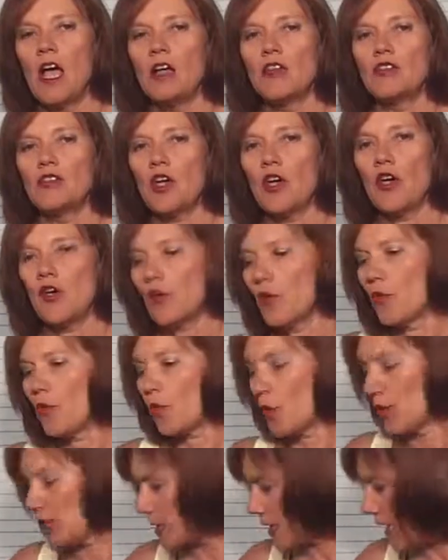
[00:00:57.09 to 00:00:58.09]
So
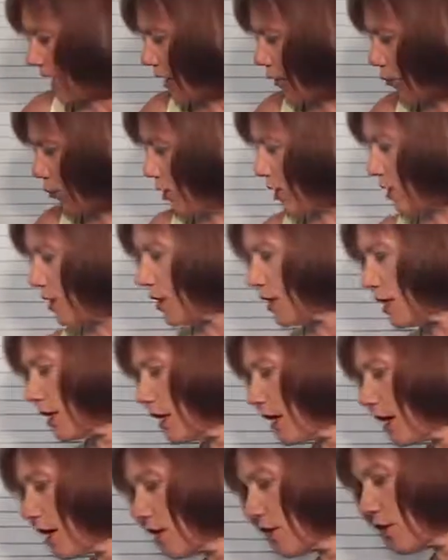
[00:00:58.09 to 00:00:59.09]
we start with
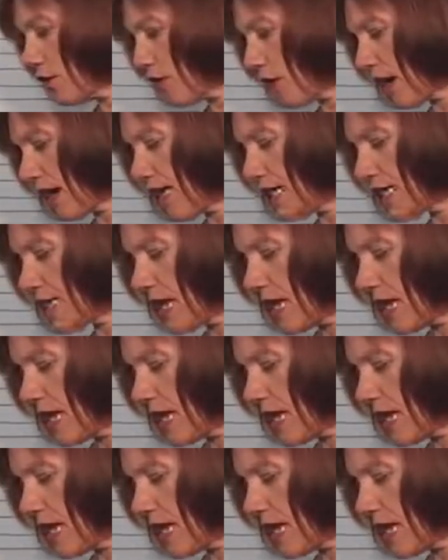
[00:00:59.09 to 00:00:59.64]
grains.